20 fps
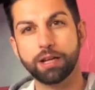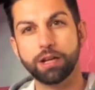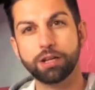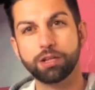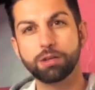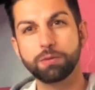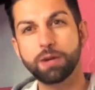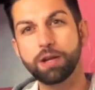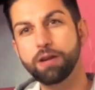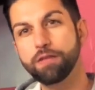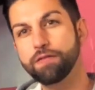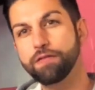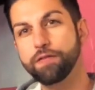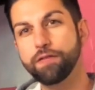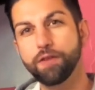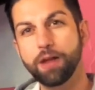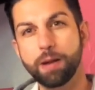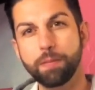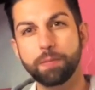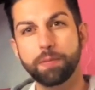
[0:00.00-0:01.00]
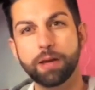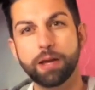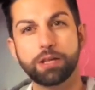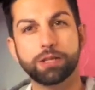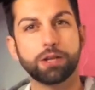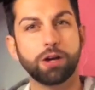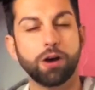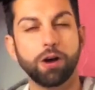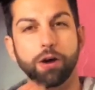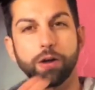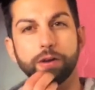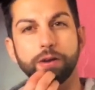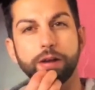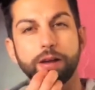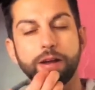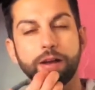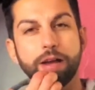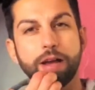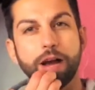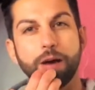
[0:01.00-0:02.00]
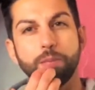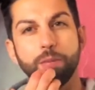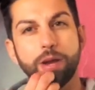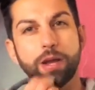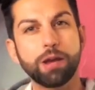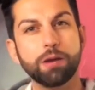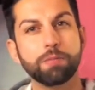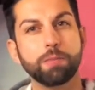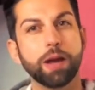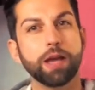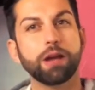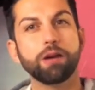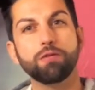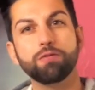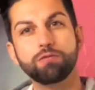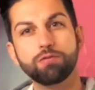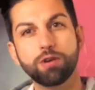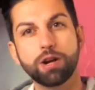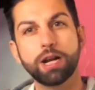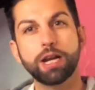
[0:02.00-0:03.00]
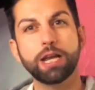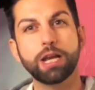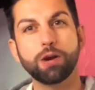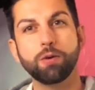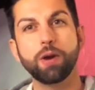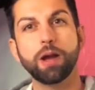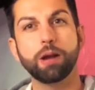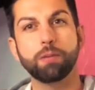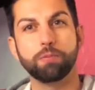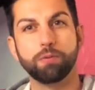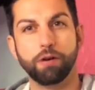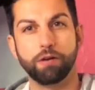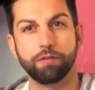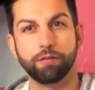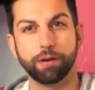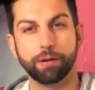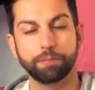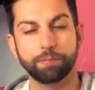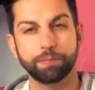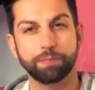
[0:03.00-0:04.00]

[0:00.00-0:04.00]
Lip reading: So we could flip this on and we could make a really quick profit.